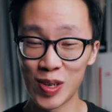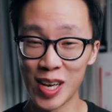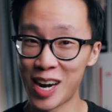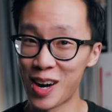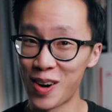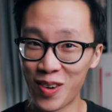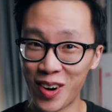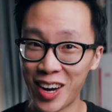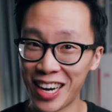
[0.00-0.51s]
you get
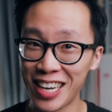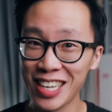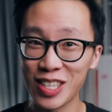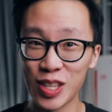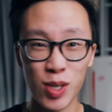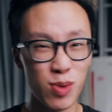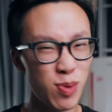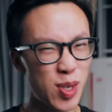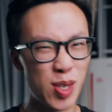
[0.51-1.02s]
it right?
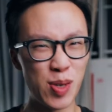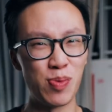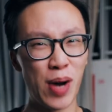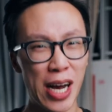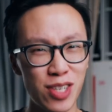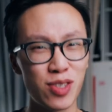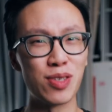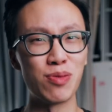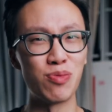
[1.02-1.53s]
This one is
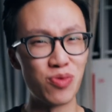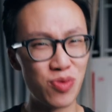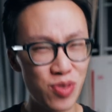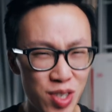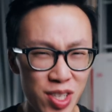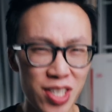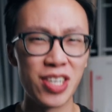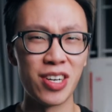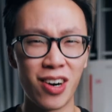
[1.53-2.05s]
actually
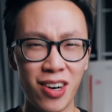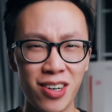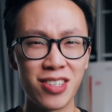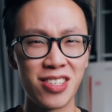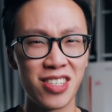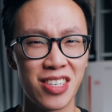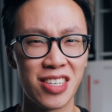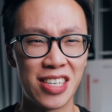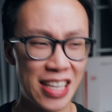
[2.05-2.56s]
really hard
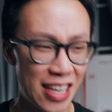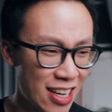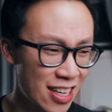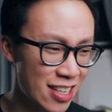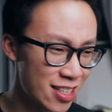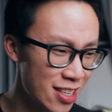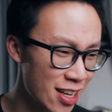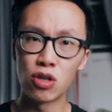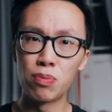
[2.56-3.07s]
to
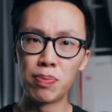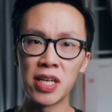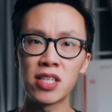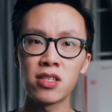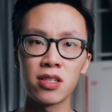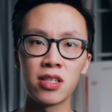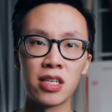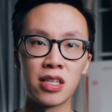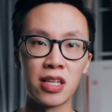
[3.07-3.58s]
guess. So
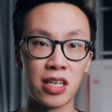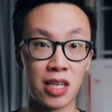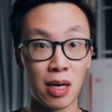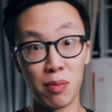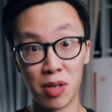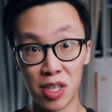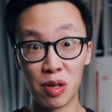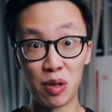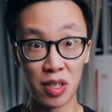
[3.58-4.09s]
basically, like, I'm
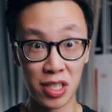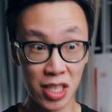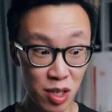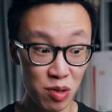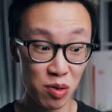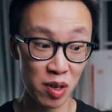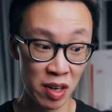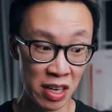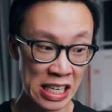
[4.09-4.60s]
gonna tell you the
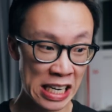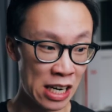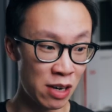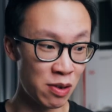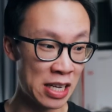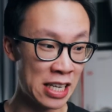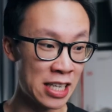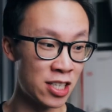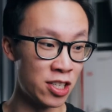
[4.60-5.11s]
secret right
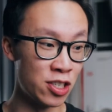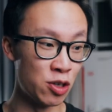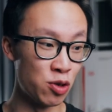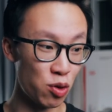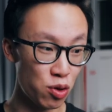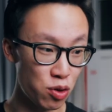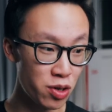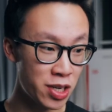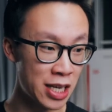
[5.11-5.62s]
now is you're
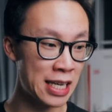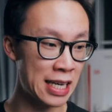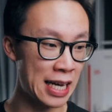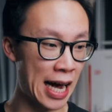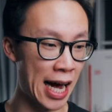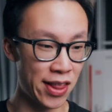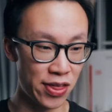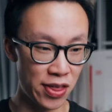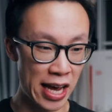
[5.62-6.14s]
looking
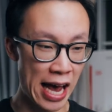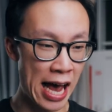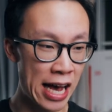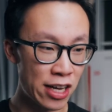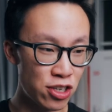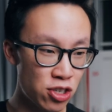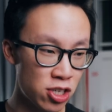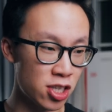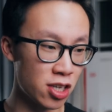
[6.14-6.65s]
at the
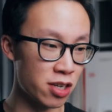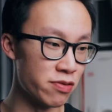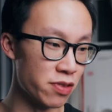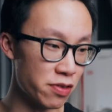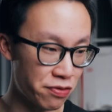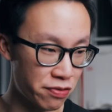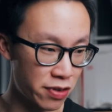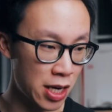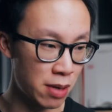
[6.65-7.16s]
edges of
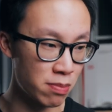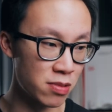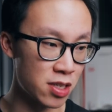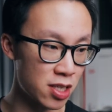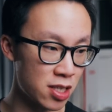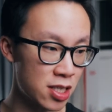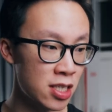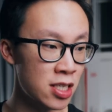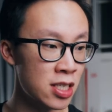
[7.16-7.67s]
the frame to
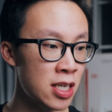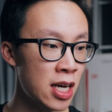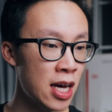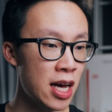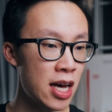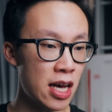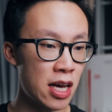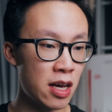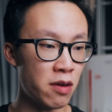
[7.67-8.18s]
see
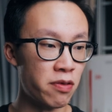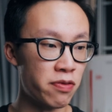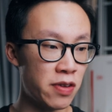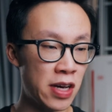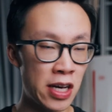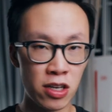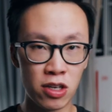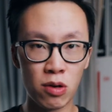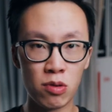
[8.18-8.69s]
if
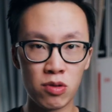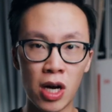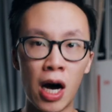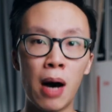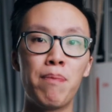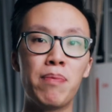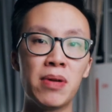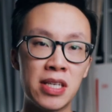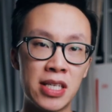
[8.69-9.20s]
it goes
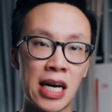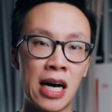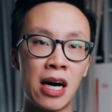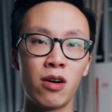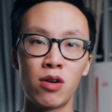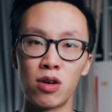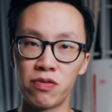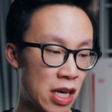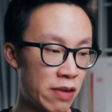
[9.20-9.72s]
up and
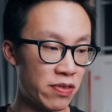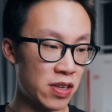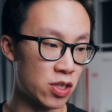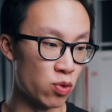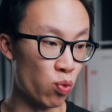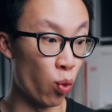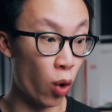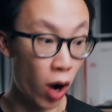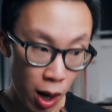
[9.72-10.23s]
down or if
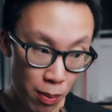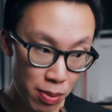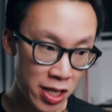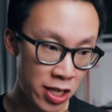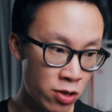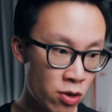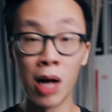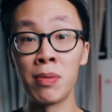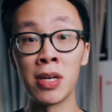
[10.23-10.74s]
it's
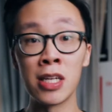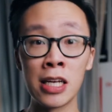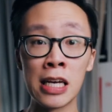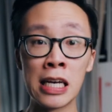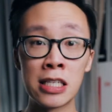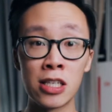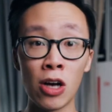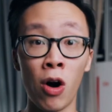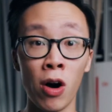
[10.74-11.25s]
wobbling. I mean,
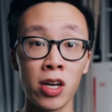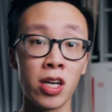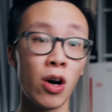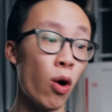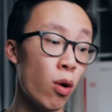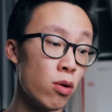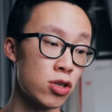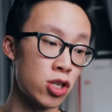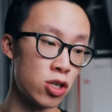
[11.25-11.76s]
it's on an
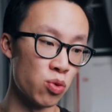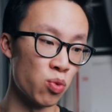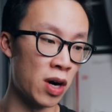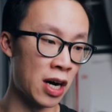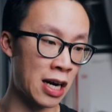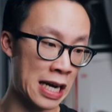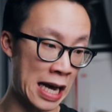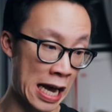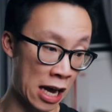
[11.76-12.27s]
ultra
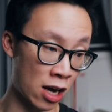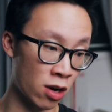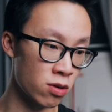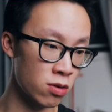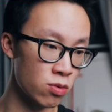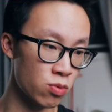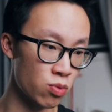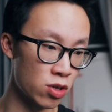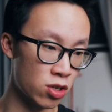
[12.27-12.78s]
wide
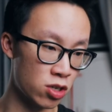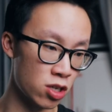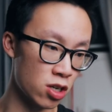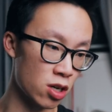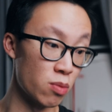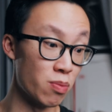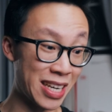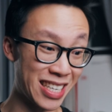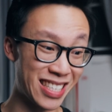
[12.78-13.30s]
angle, which, you
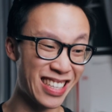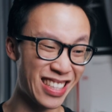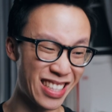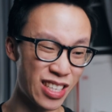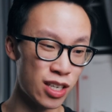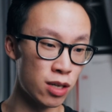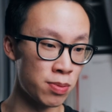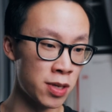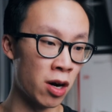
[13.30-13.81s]
know, makes it a
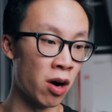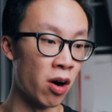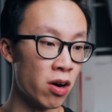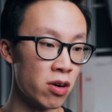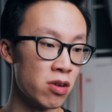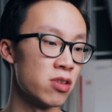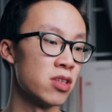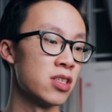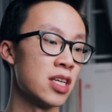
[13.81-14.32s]
little bit
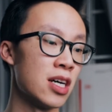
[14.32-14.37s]
harder to